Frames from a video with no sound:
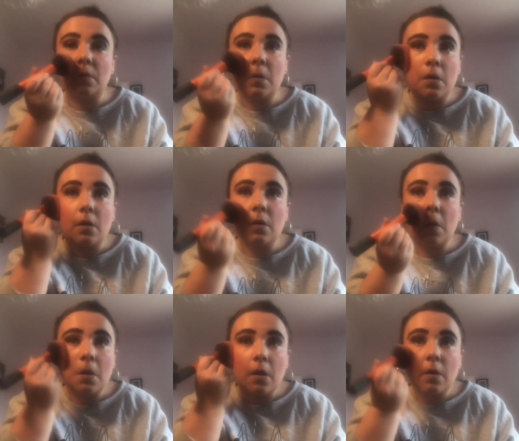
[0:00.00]

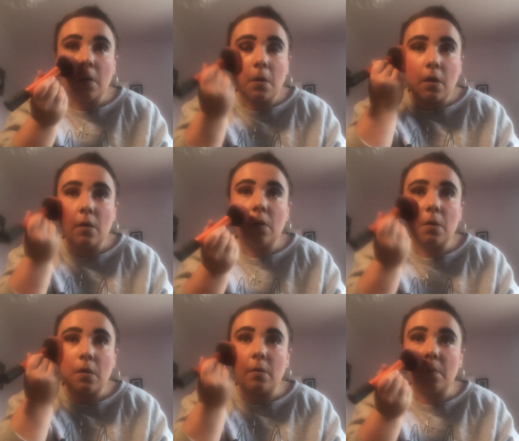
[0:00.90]

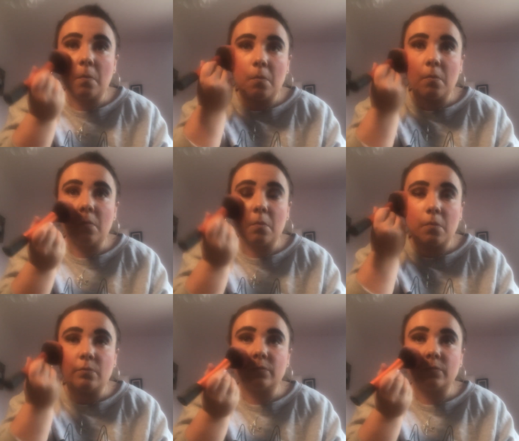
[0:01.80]
No one is speaking in this clip.